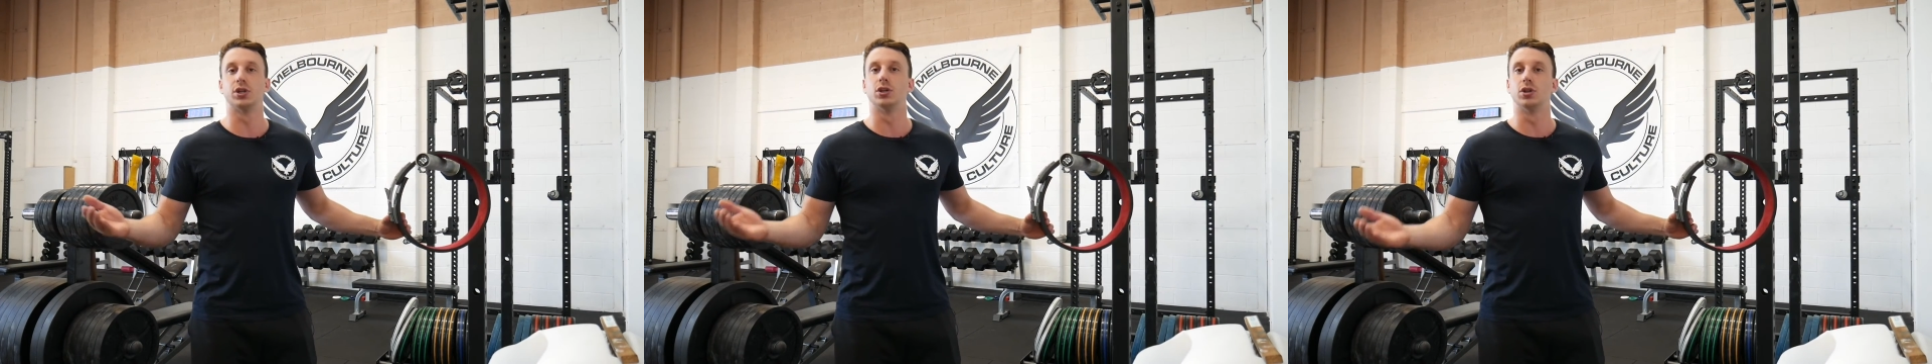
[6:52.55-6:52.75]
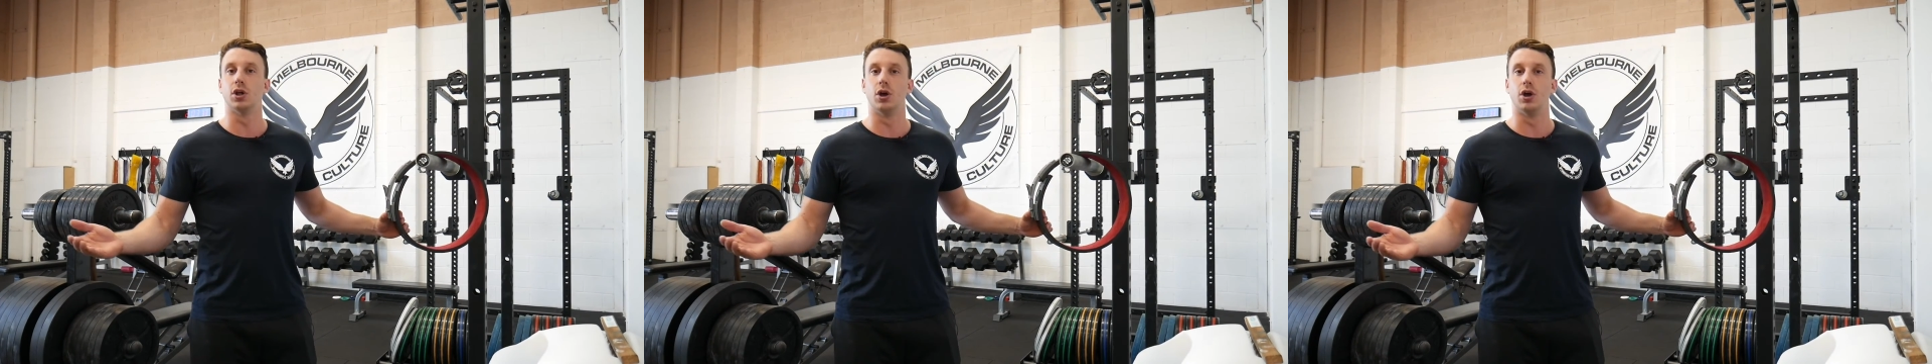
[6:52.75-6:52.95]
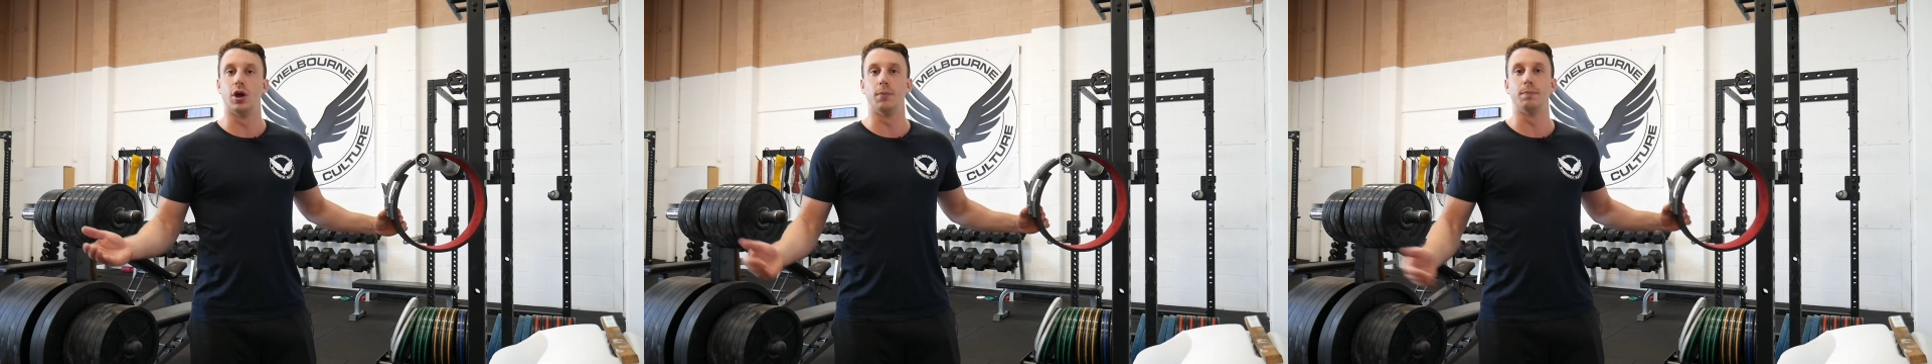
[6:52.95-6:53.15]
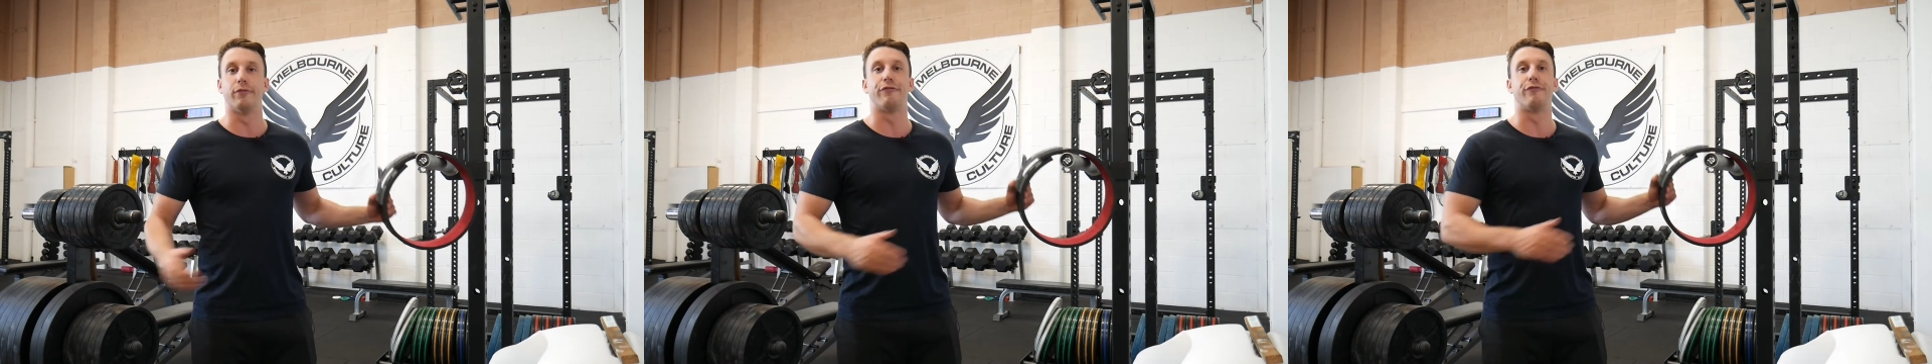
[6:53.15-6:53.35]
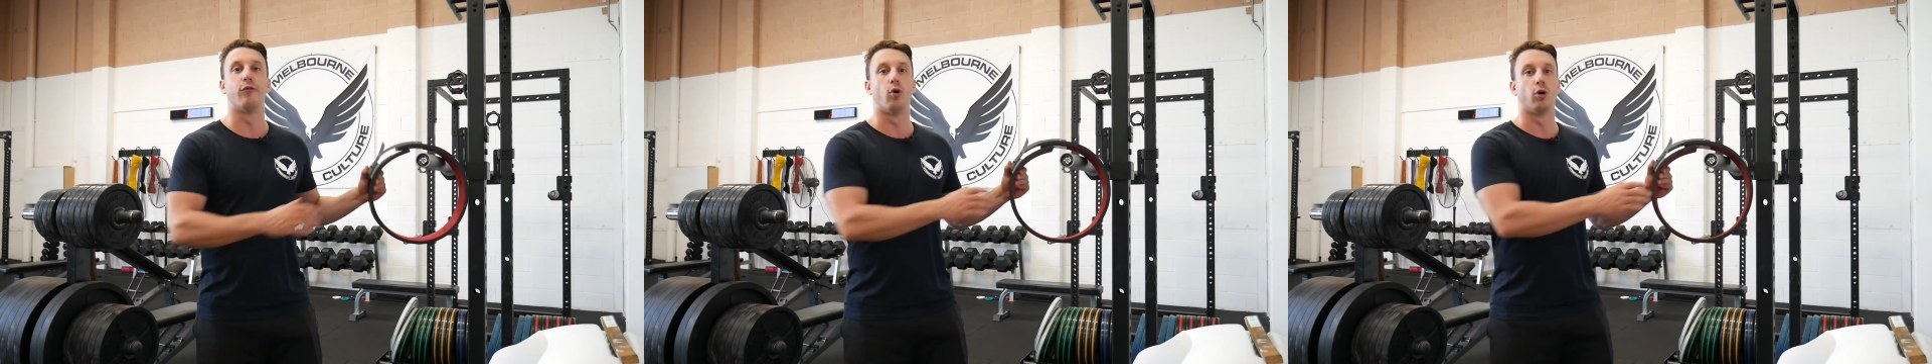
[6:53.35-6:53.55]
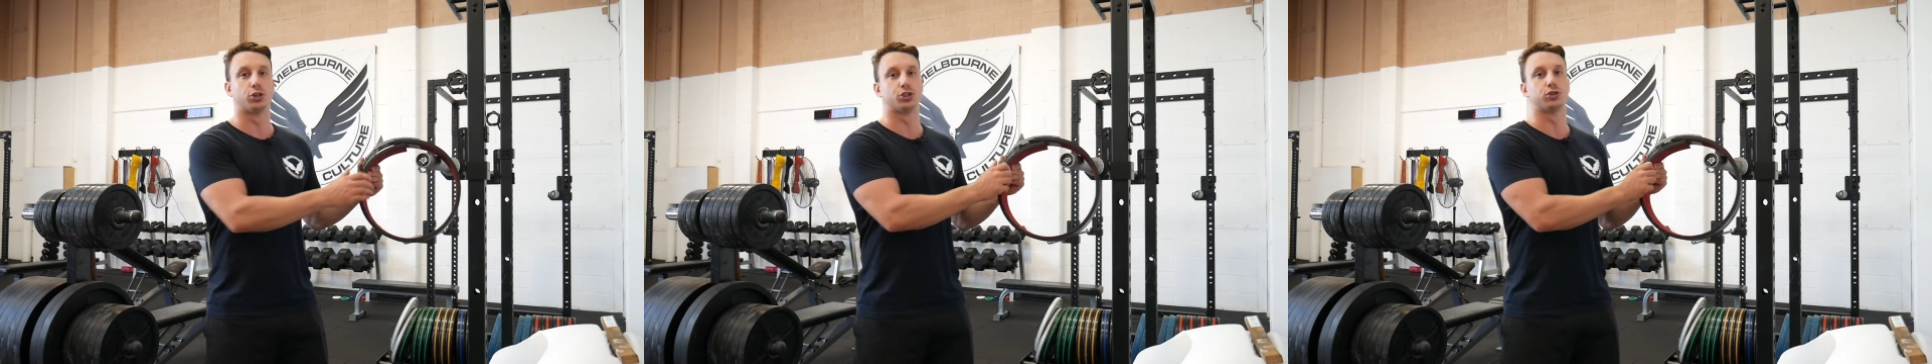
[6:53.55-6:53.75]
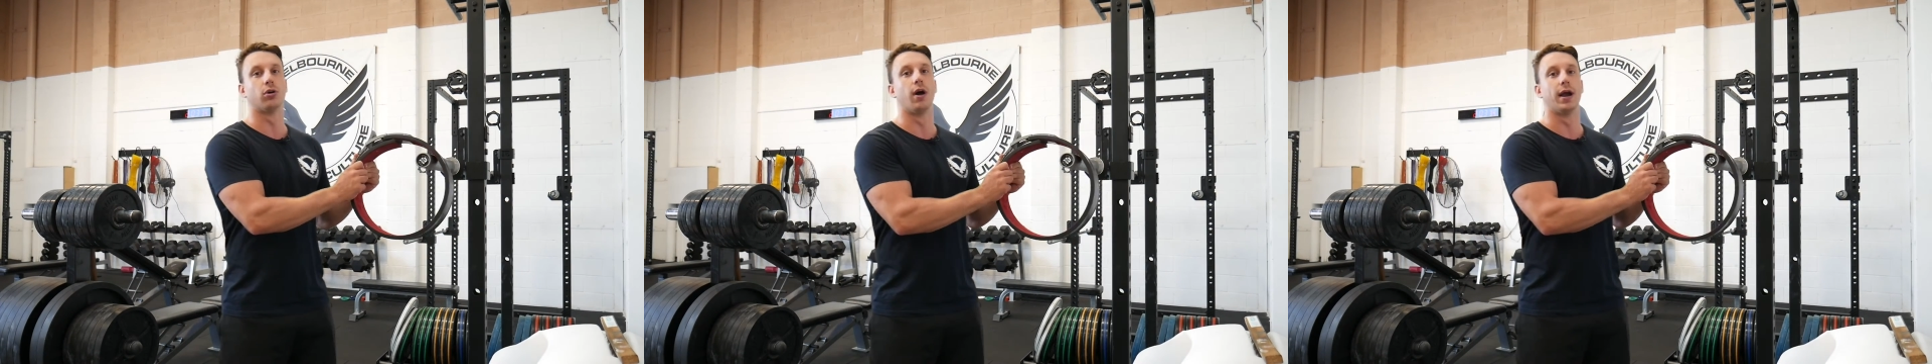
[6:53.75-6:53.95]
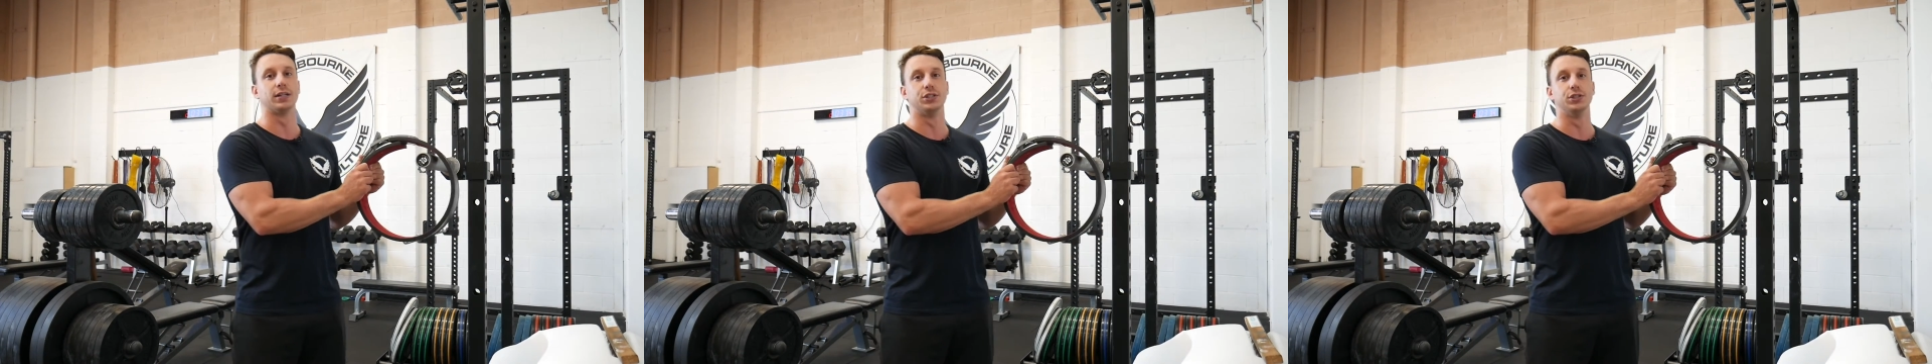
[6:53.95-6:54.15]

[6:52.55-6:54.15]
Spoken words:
to learn before trying